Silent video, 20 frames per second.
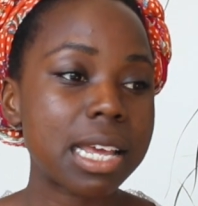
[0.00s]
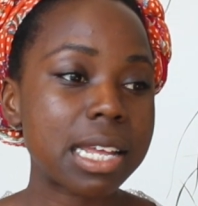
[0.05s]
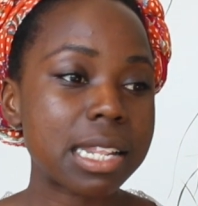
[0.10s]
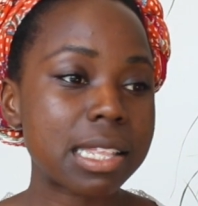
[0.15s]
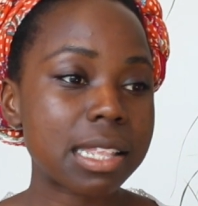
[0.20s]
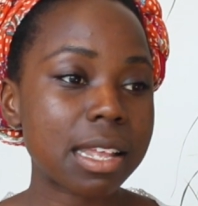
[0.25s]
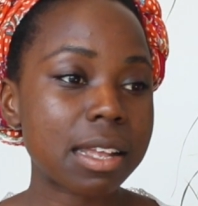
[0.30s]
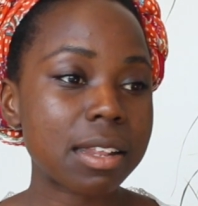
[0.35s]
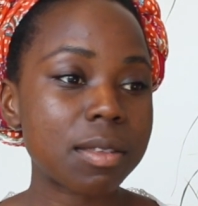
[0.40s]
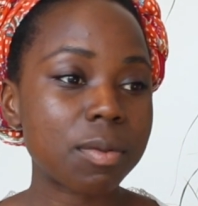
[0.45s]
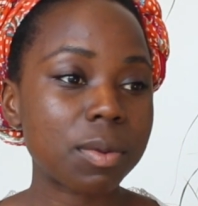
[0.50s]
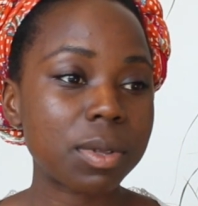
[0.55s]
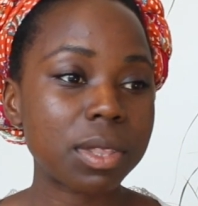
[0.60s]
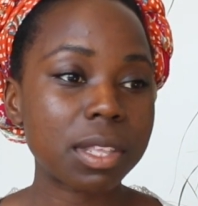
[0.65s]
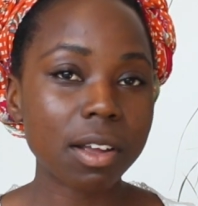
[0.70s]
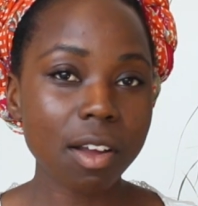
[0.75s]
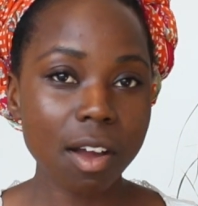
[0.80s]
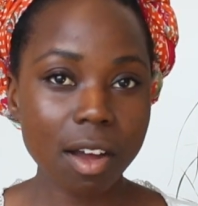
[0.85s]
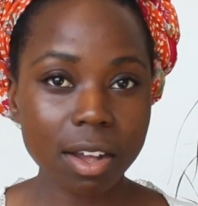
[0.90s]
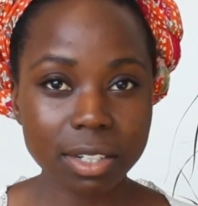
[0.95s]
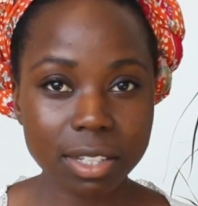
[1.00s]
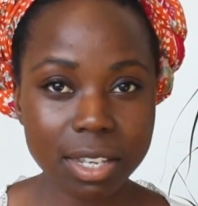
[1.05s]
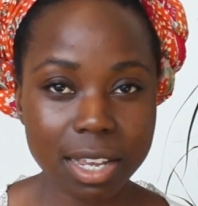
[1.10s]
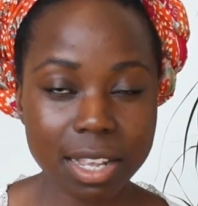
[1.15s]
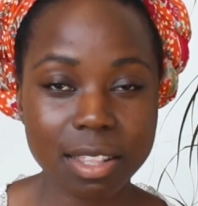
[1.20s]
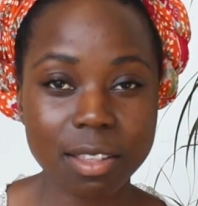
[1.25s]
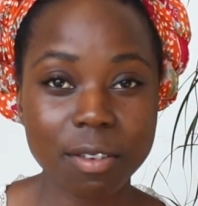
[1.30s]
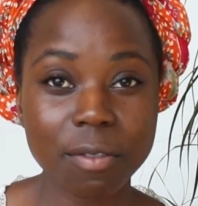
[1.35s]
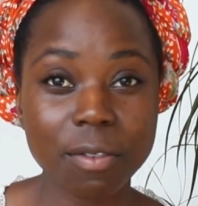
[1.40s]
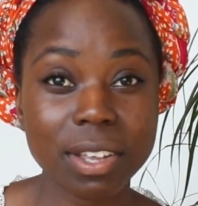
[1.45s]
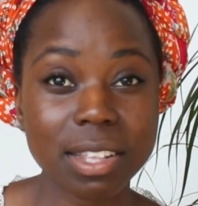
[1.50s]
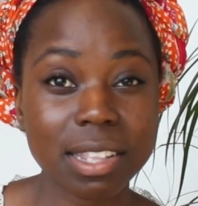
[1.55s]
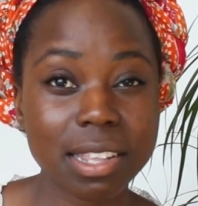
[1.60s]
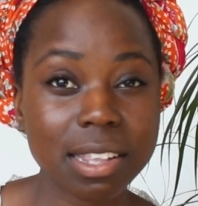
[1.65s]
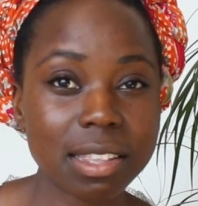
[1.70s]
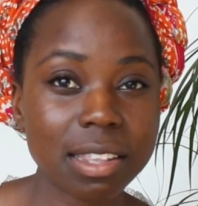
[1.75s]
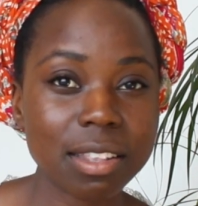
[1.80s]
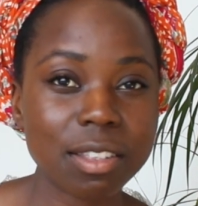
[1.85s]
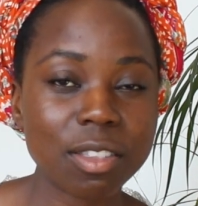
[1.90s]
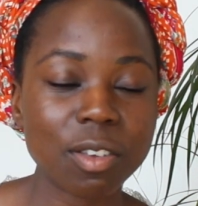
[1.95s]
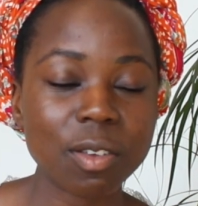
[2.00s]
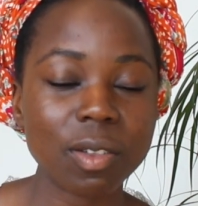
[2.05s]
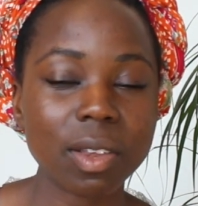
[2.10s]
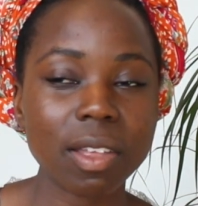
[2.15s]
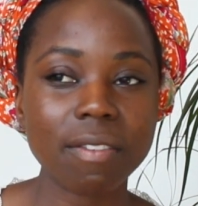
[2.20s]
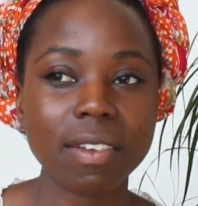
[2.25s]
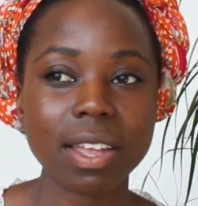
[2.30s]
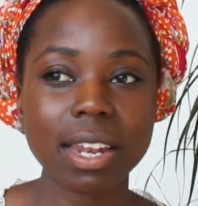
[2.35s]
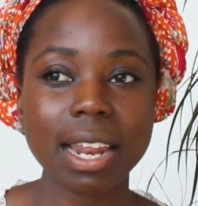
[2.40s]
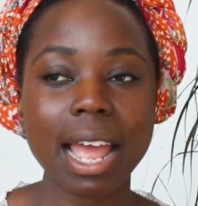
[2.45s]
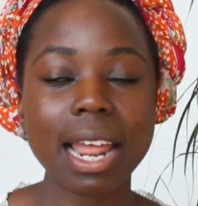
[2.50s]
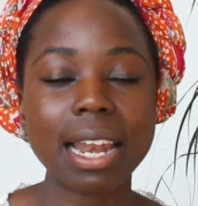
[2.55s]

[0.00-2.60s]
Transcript: It starts with the context of existence you live in.